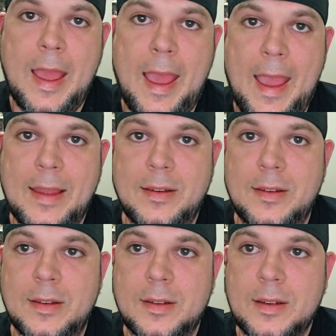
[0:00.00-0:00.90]

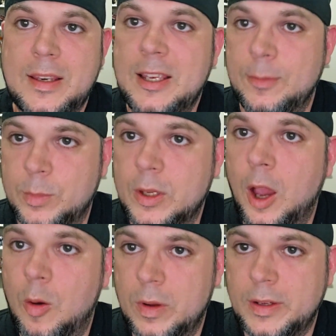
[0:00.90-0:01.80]
and keep
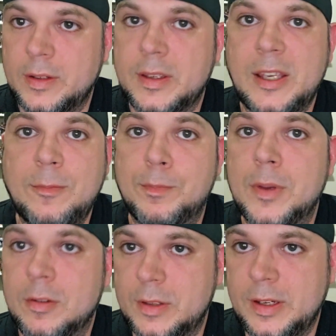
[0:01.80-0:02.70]
going, keep
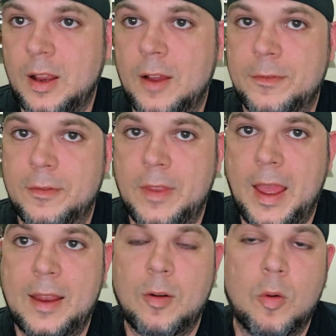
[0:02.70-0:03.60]
building off of
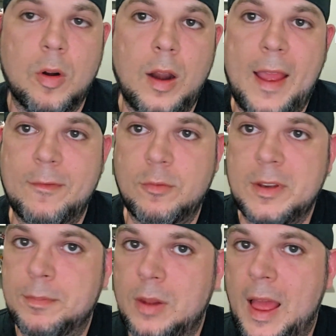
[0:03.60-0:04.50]
that? Or have we
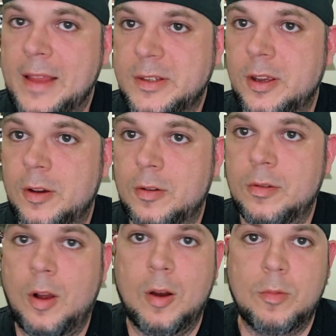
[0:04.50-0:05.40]
plateaued?
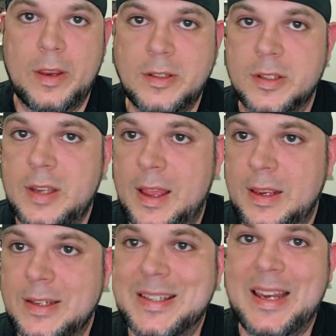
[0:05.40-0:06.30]
Are we just at
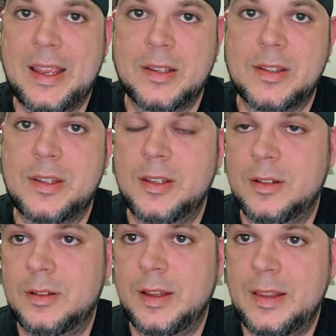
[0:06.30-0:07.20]
a
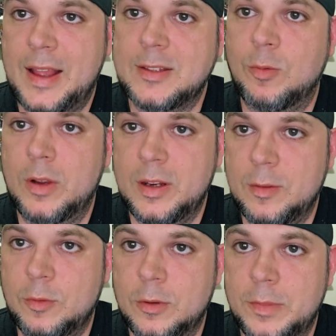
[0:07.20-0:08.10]
standstill and that's what
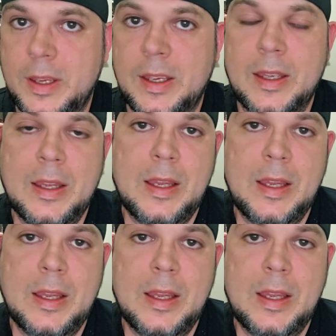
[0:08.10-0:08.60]
it will be?